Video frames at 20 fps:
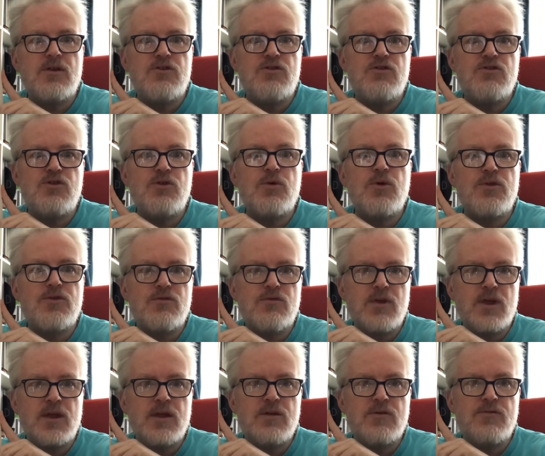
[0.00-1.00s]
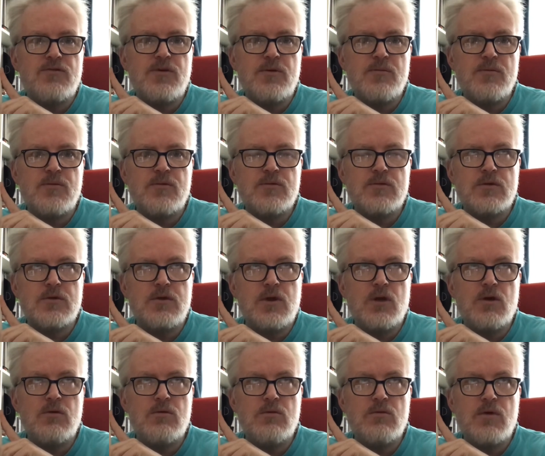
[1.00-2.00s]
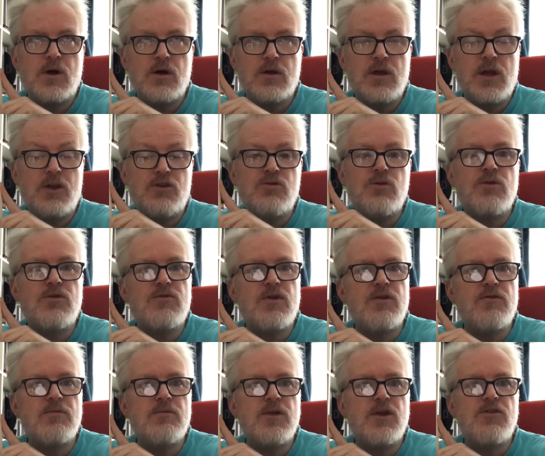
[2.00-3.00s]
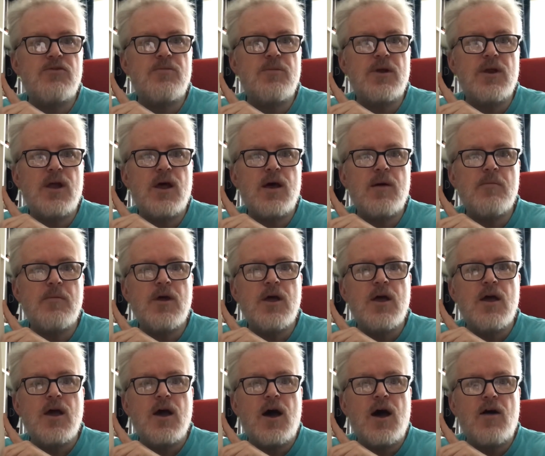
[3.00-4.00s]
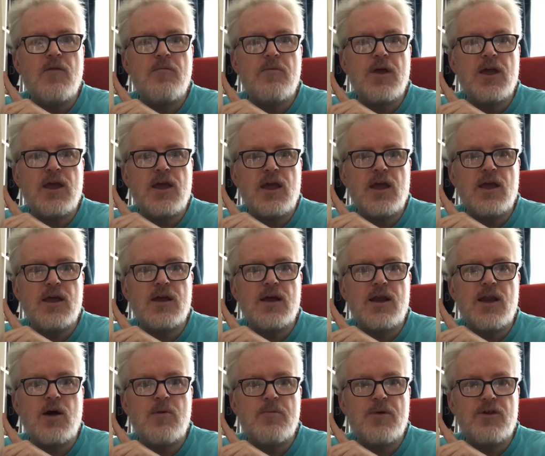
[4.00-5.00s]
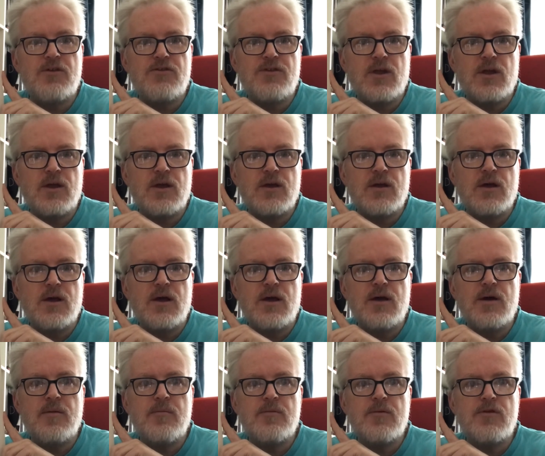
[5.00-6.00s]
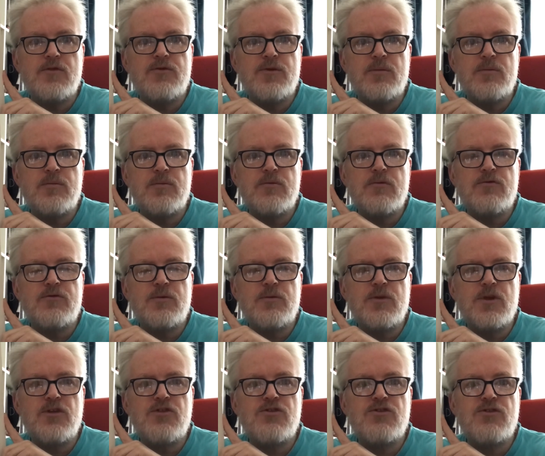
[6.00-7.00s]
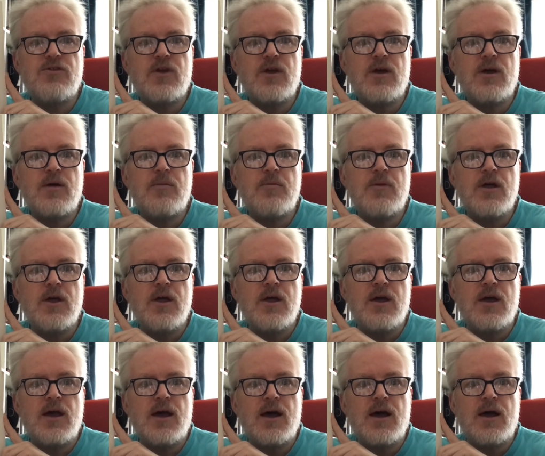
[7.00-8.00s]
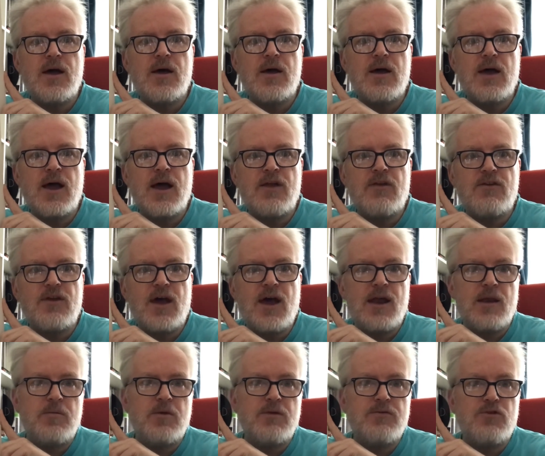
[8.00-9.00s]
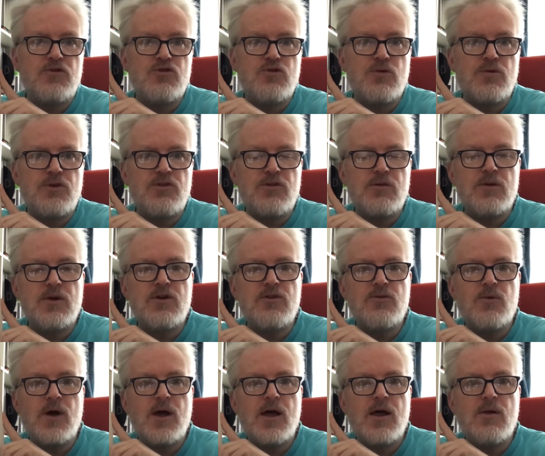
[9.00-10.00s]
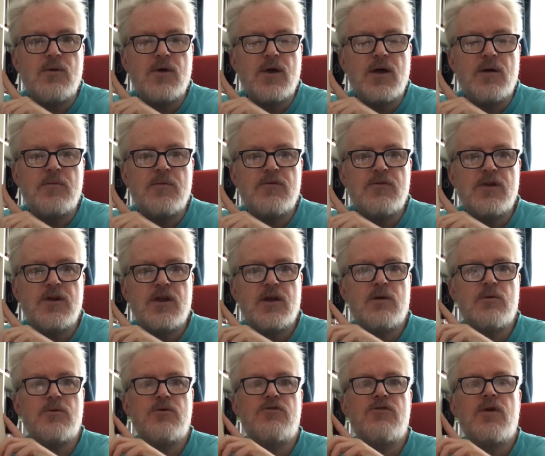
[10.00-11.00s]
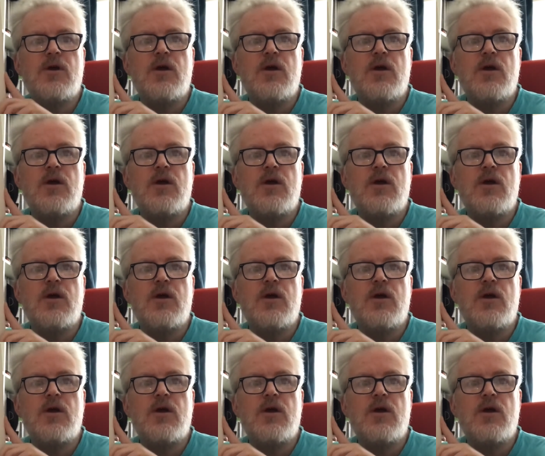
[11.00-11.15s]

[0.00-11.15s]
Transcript: two or three from this, but I'm picking Cloudbusting from this. Had a bit of a story to it as well. The video was